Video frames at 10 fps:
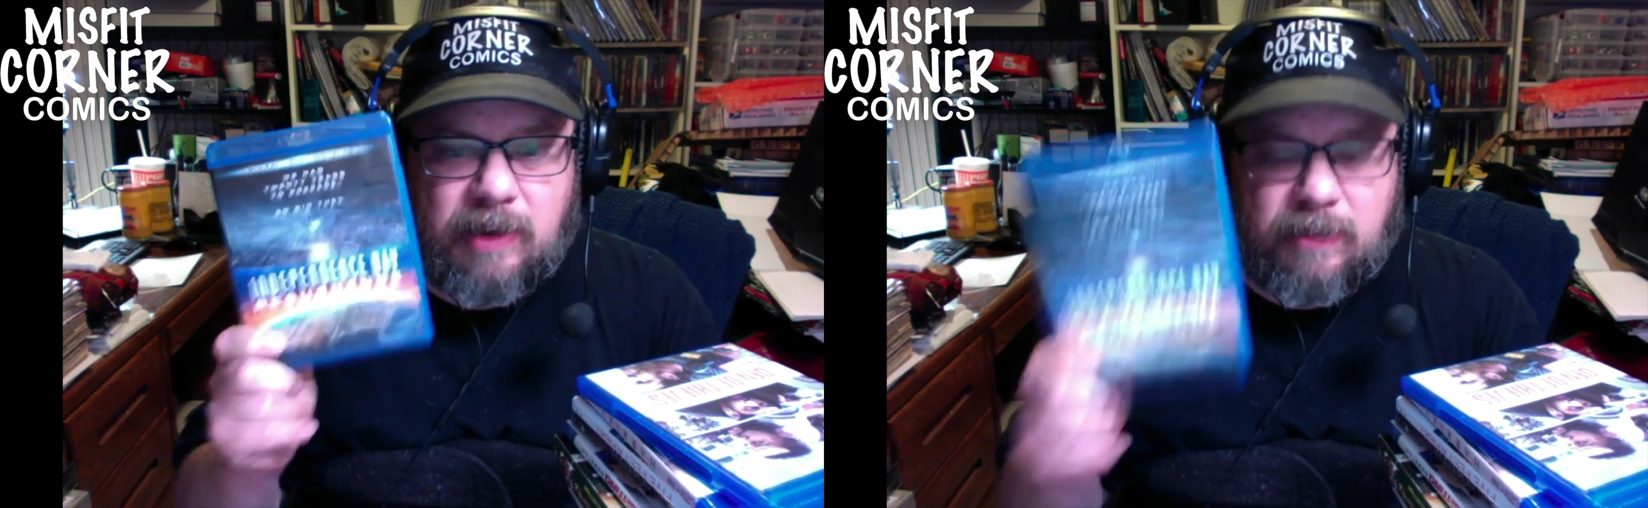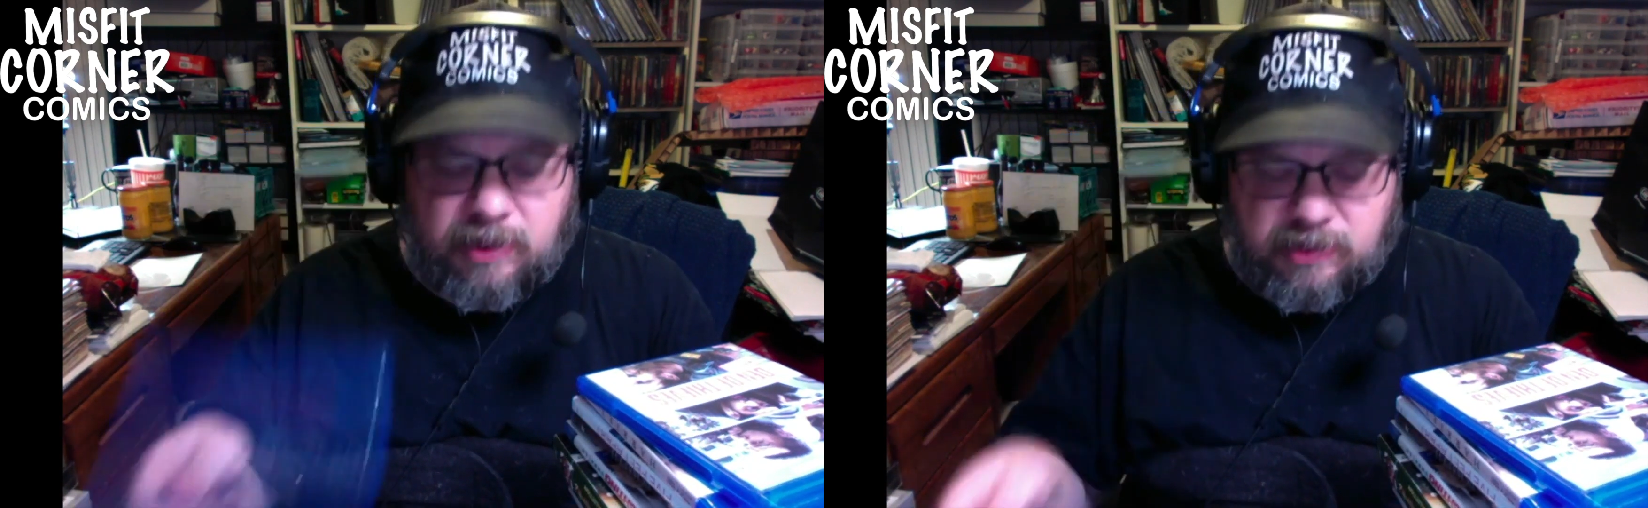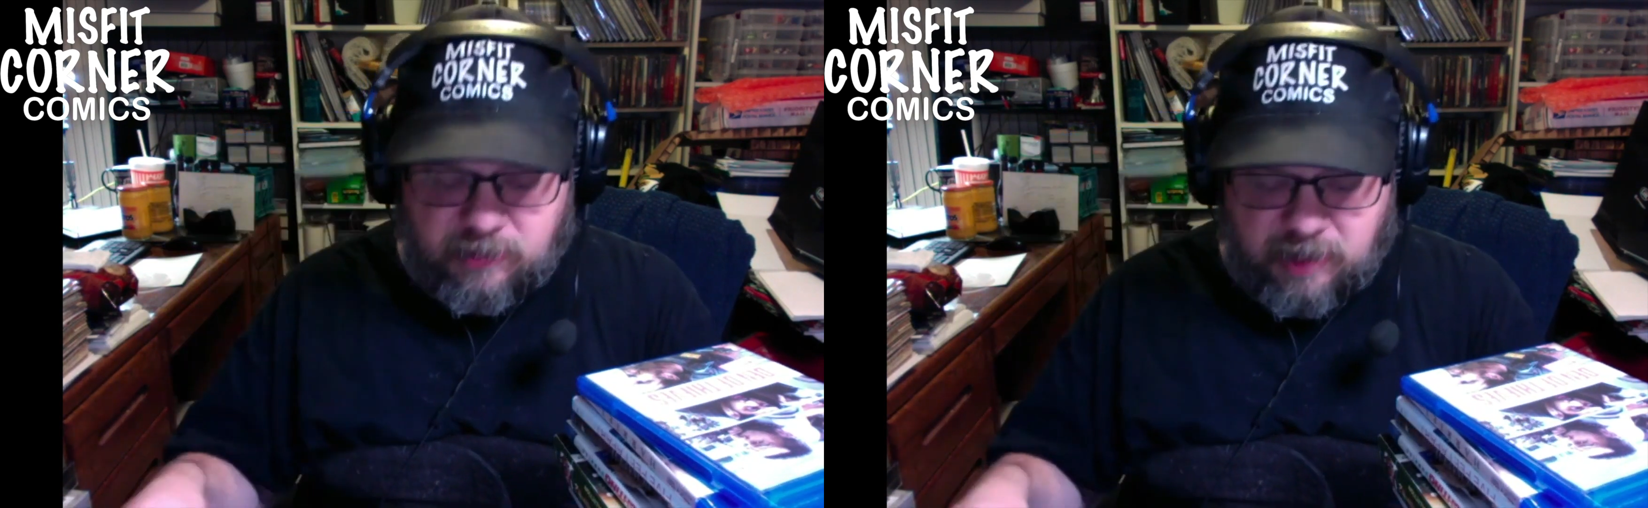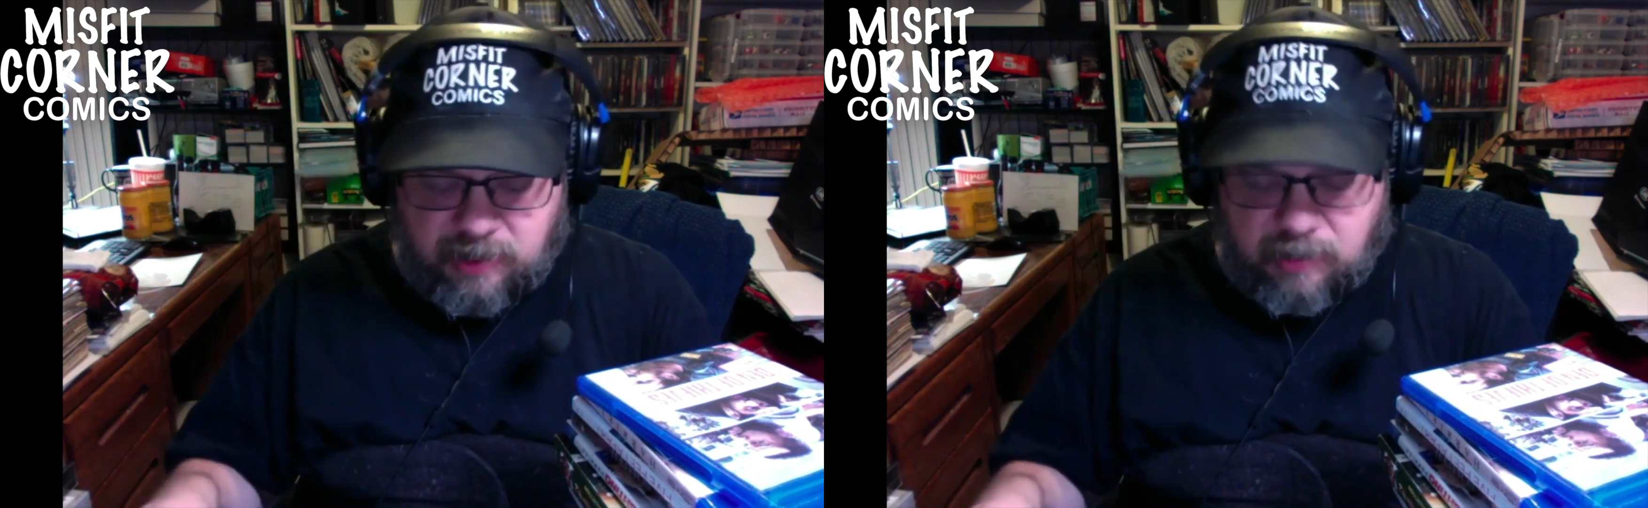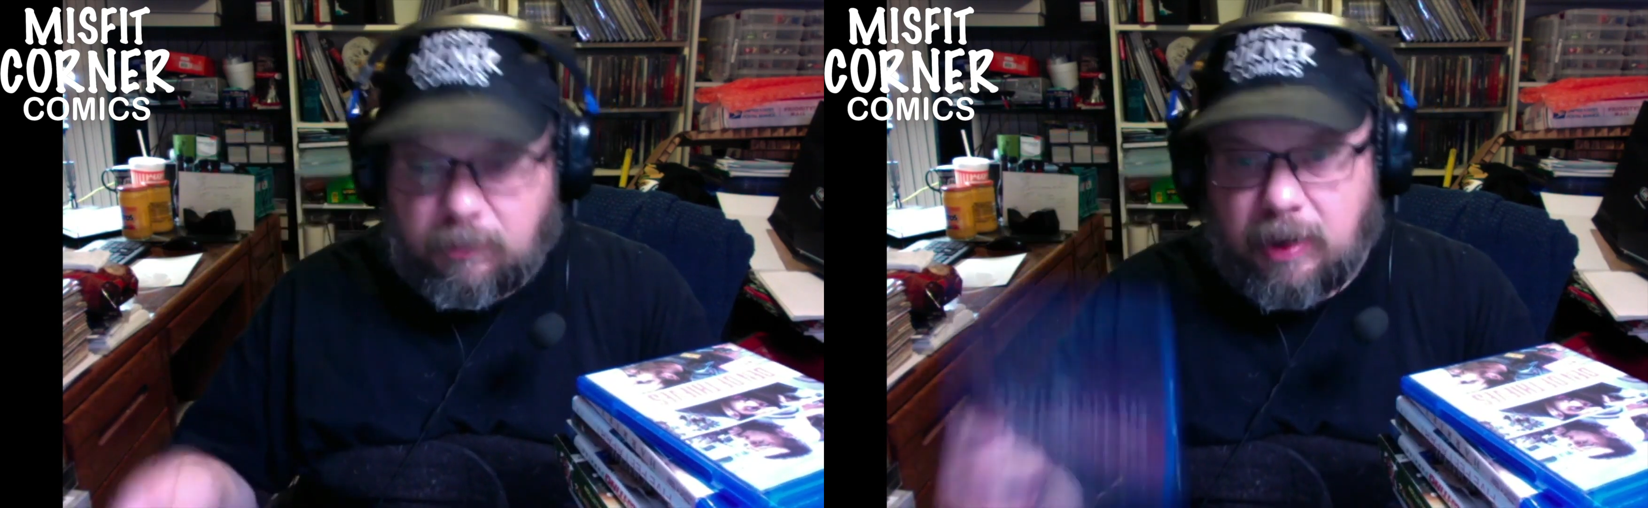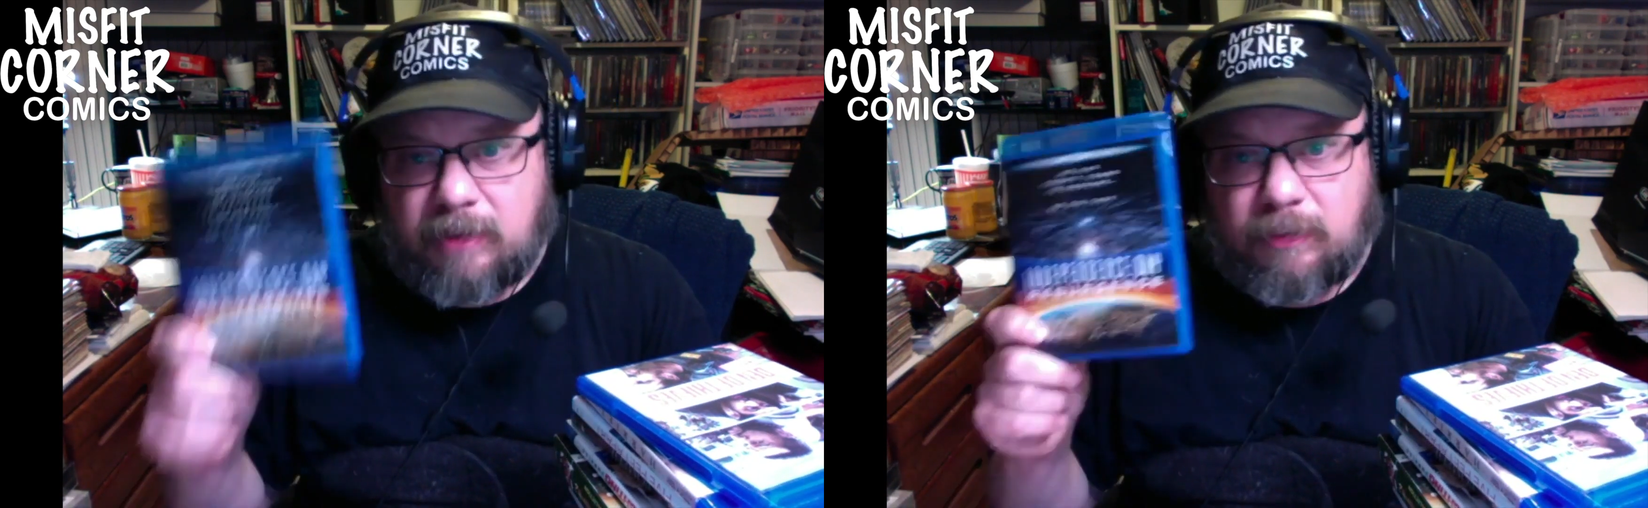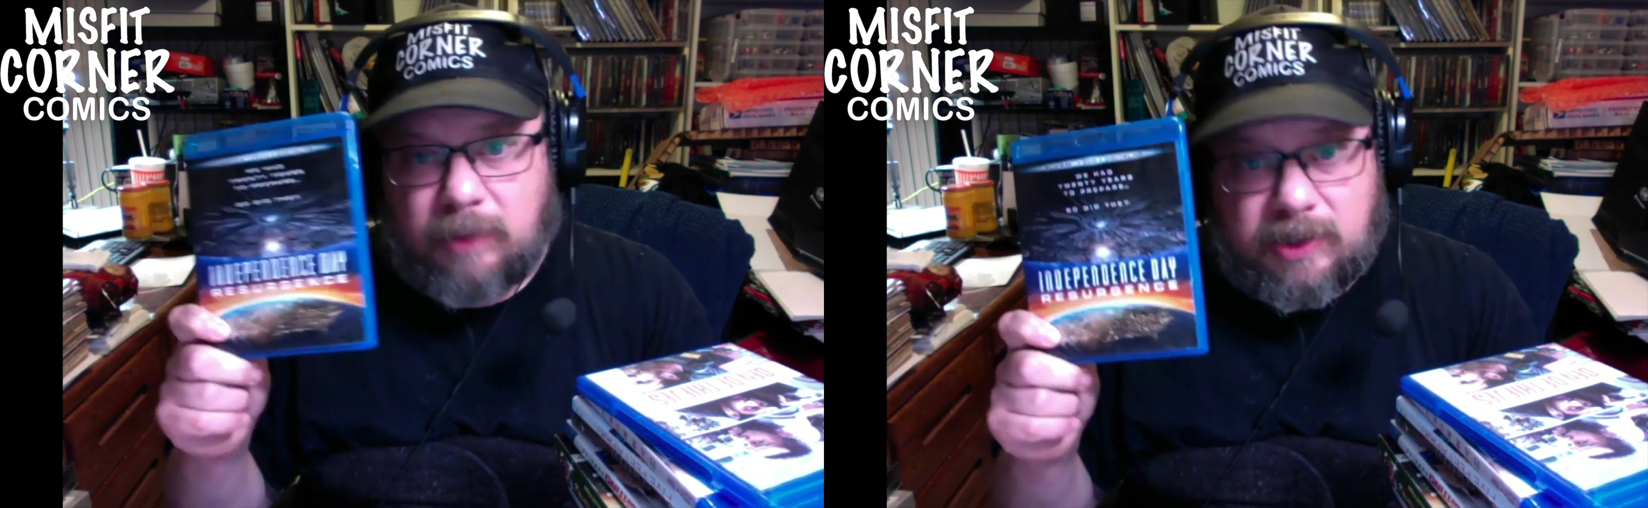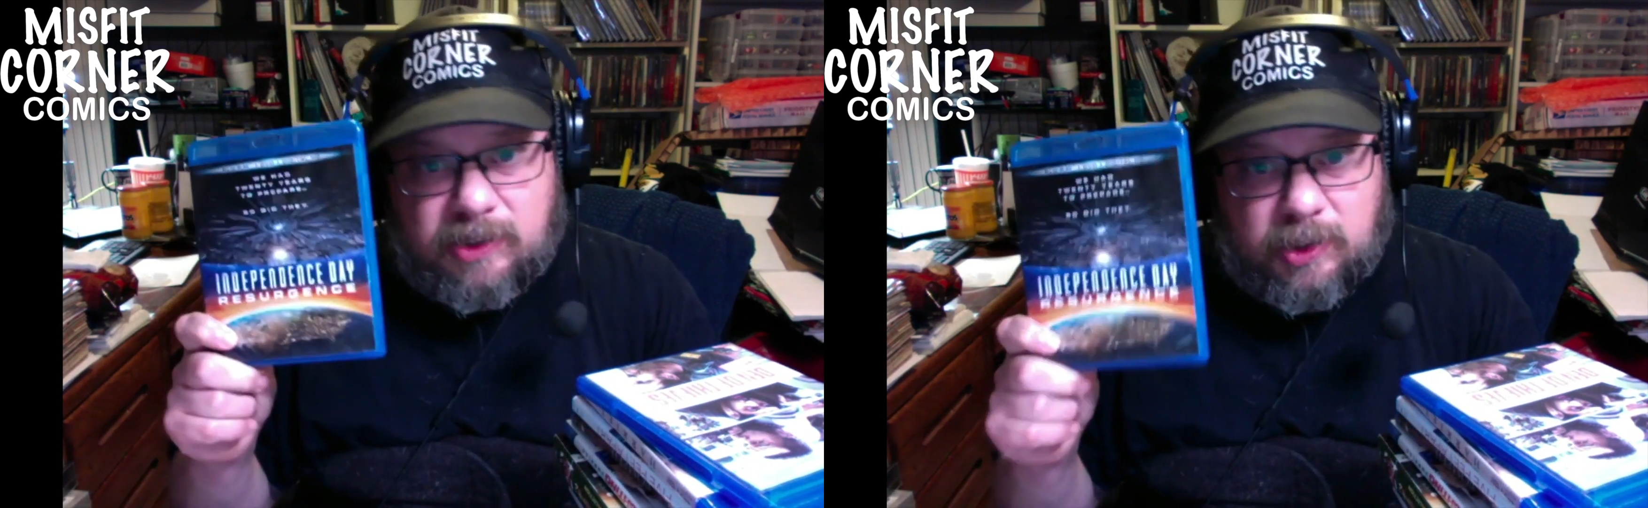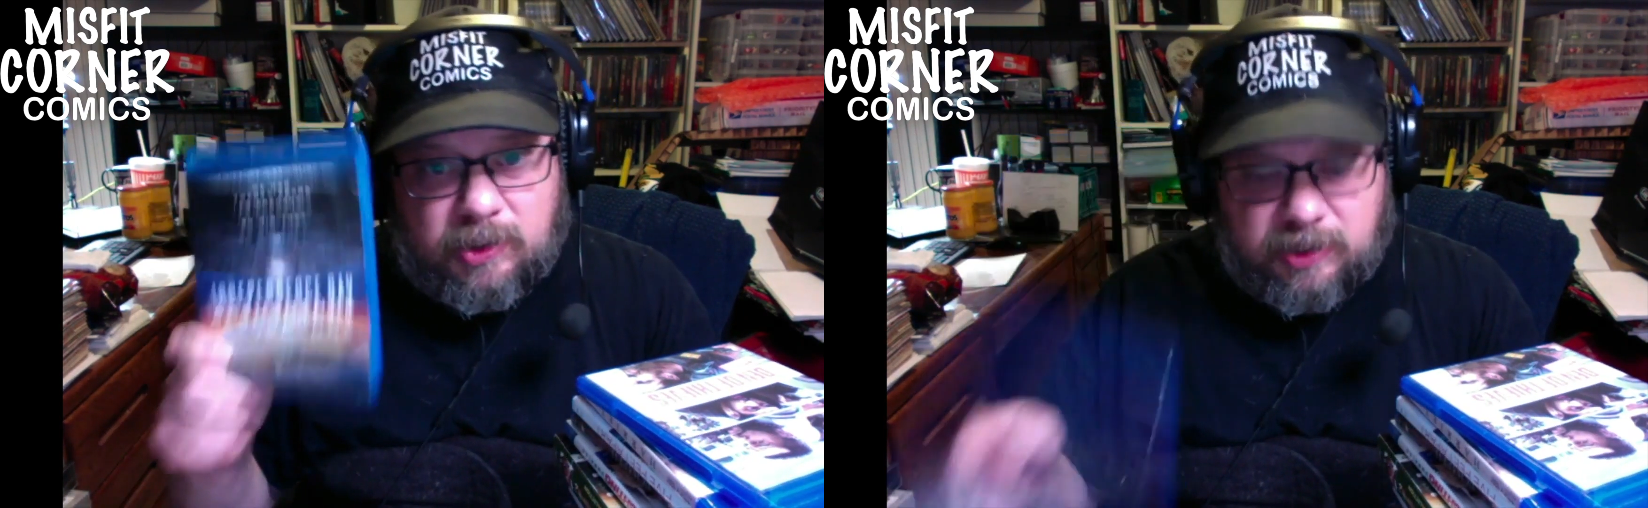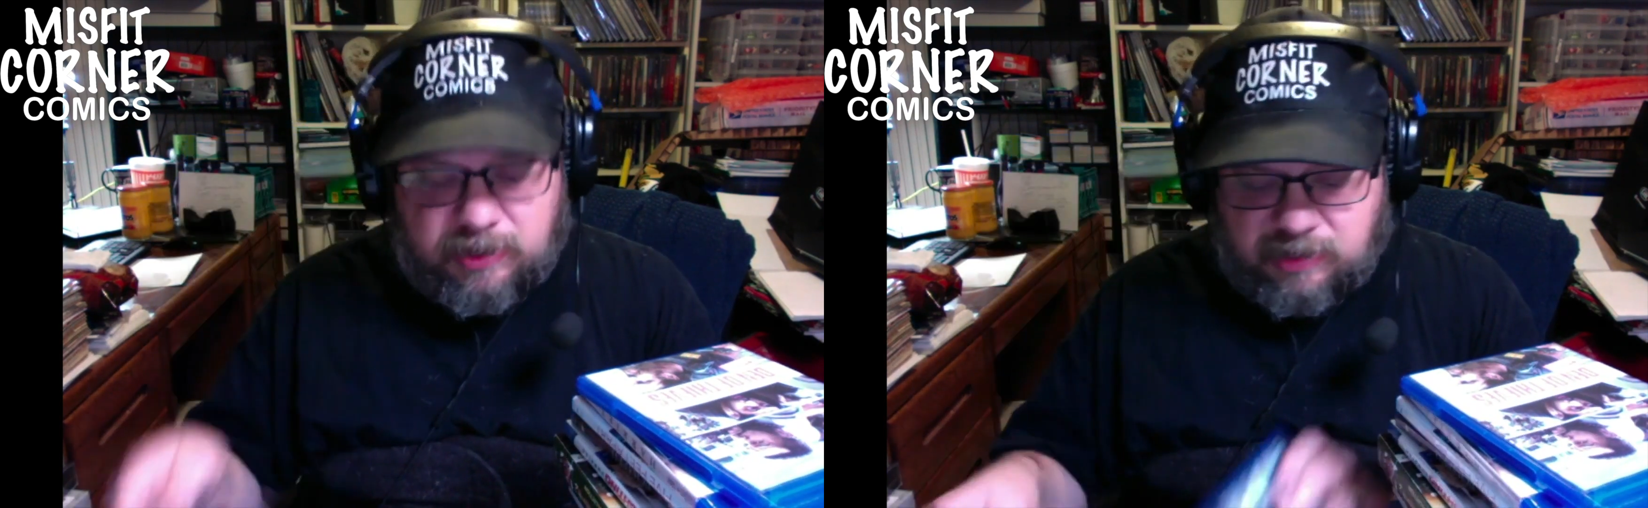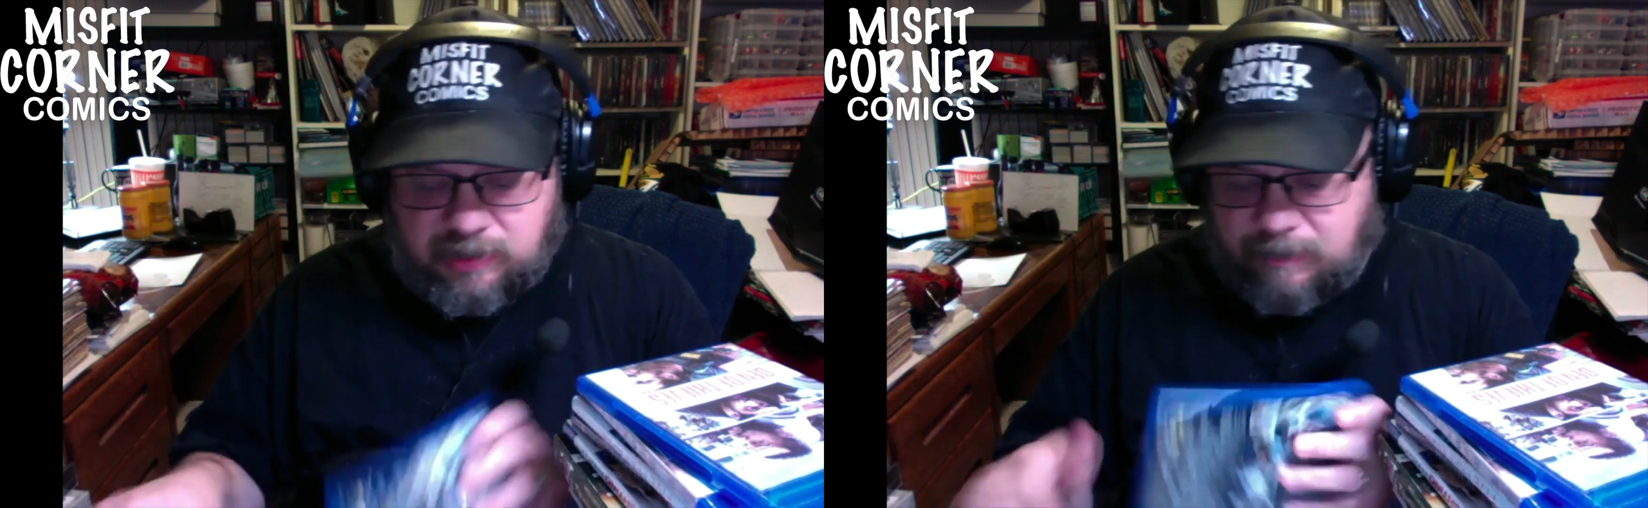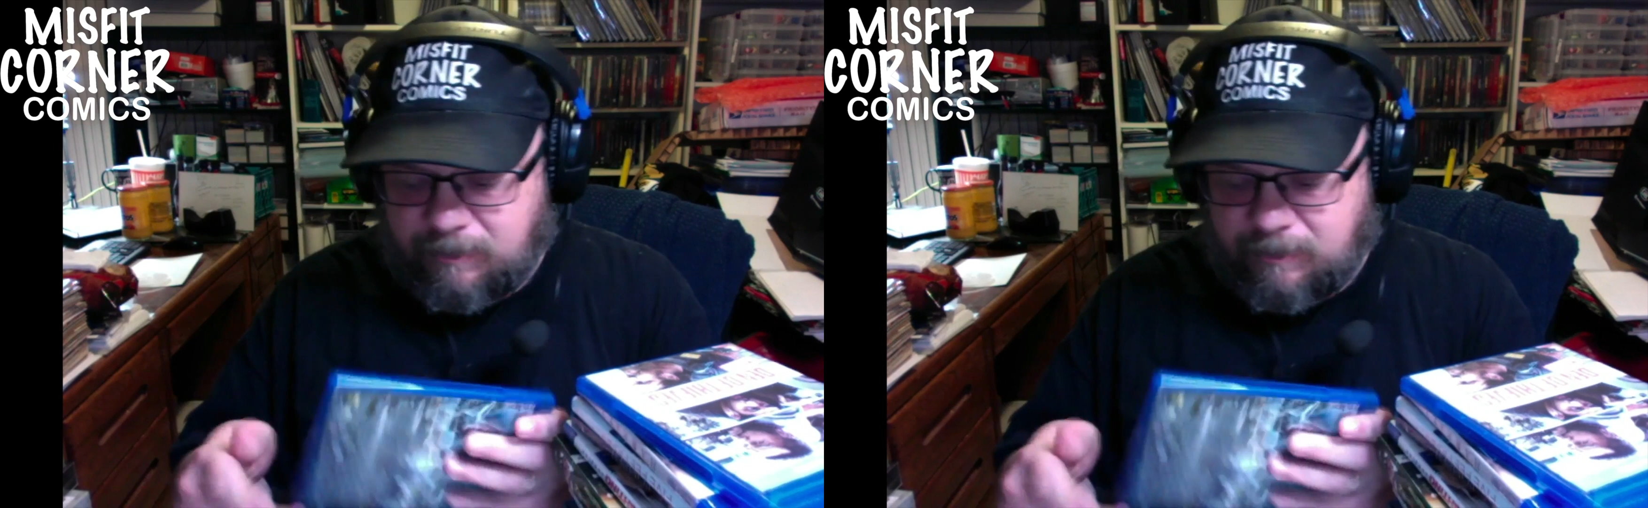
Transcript: Resurgence.